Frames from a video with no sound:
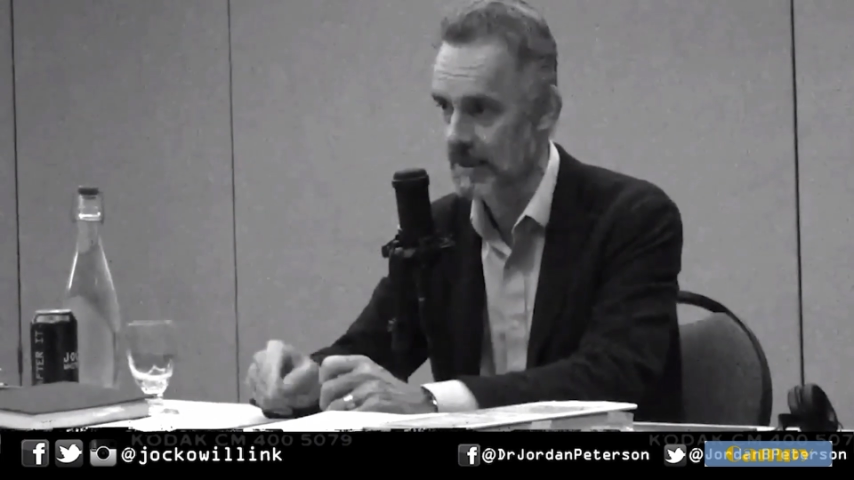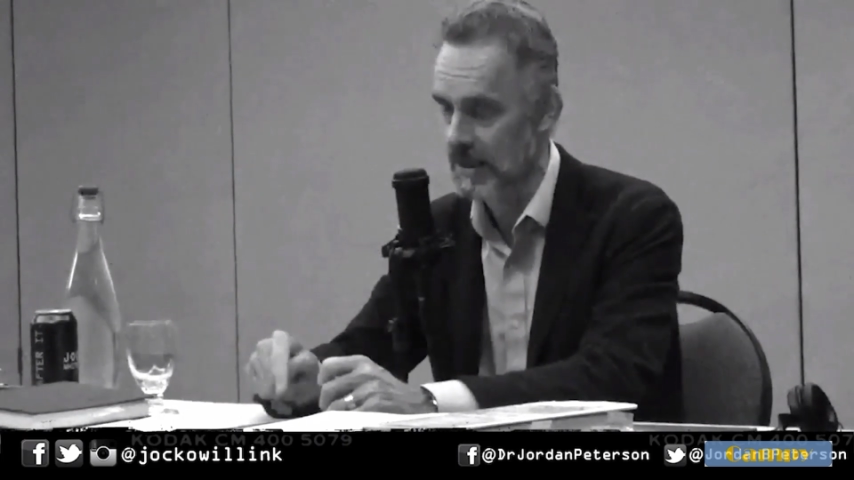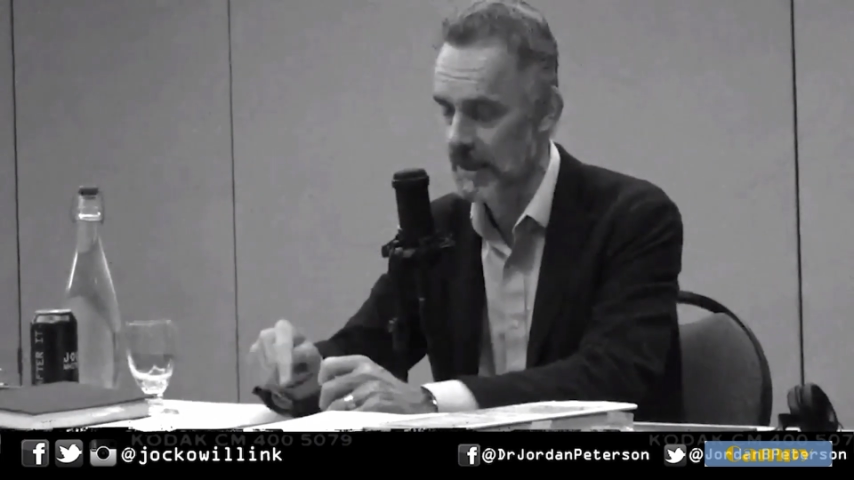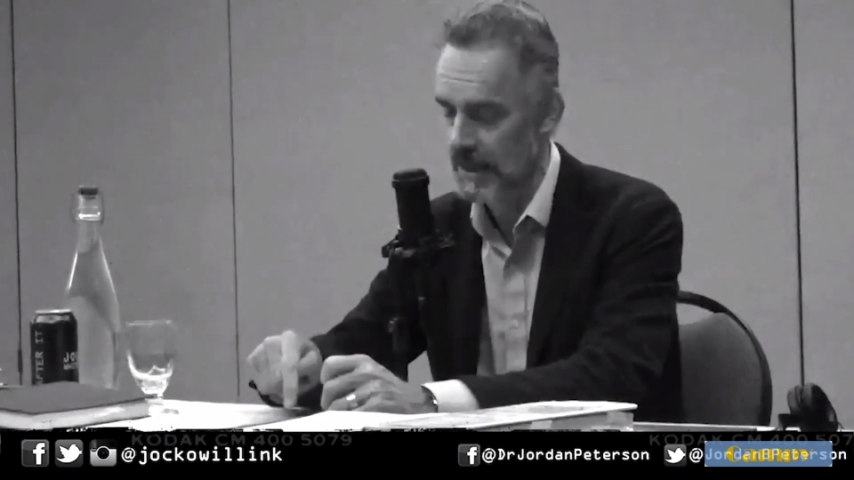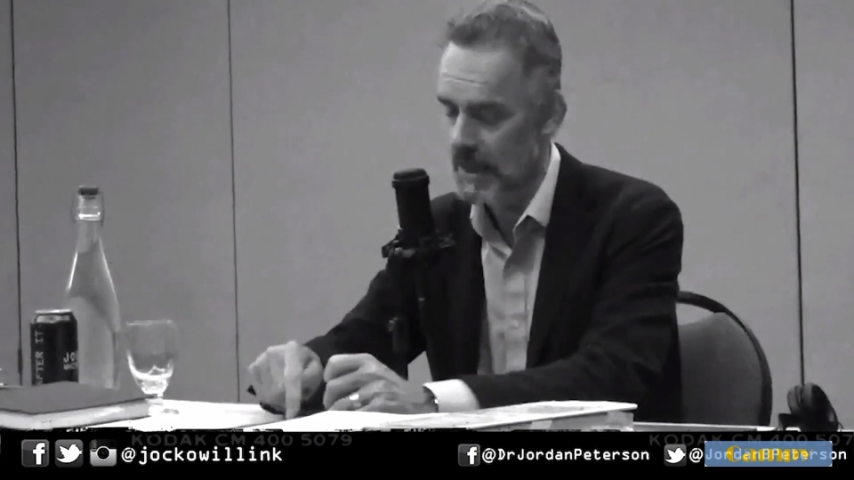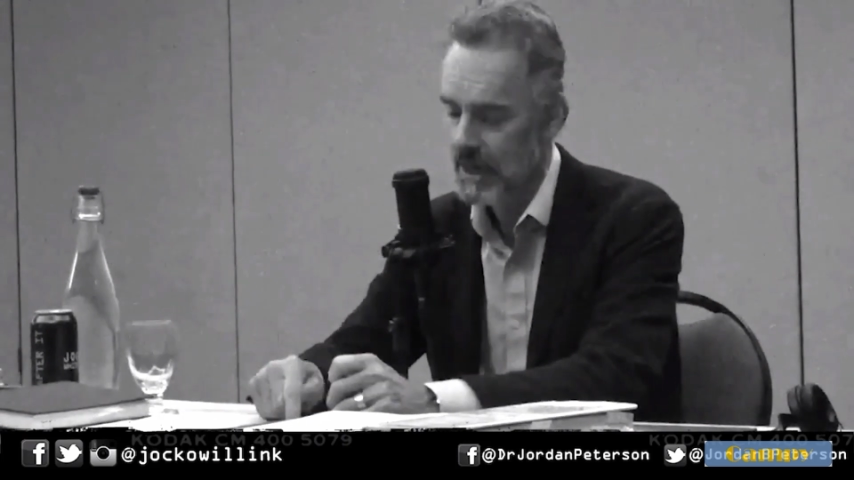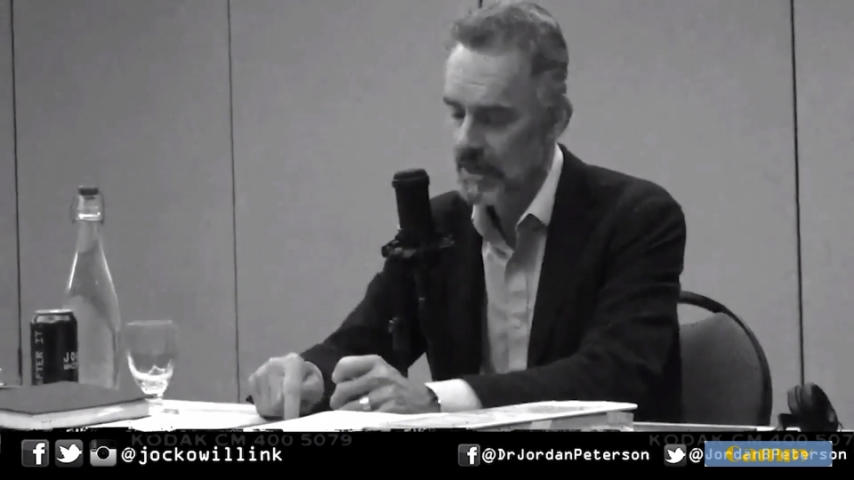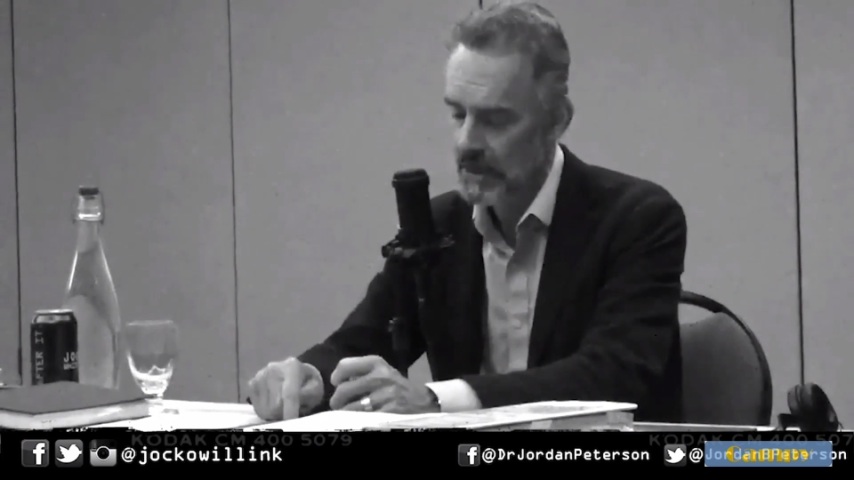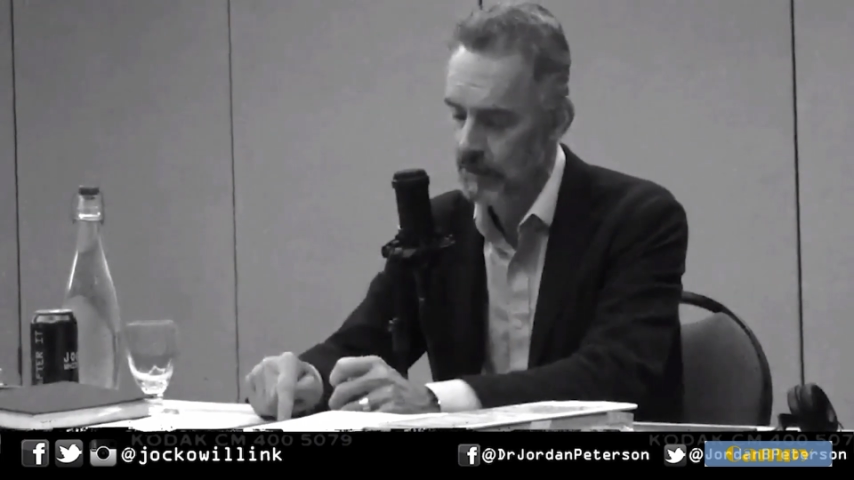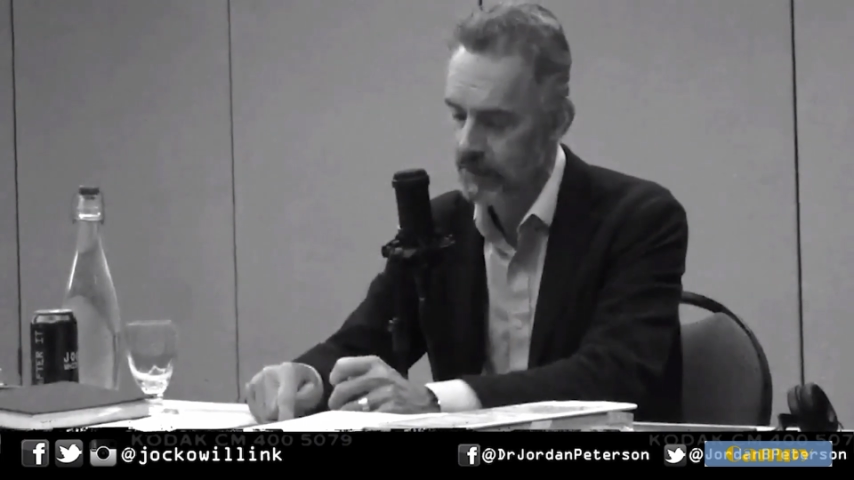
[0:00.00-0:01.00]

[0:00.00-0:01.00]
It's like you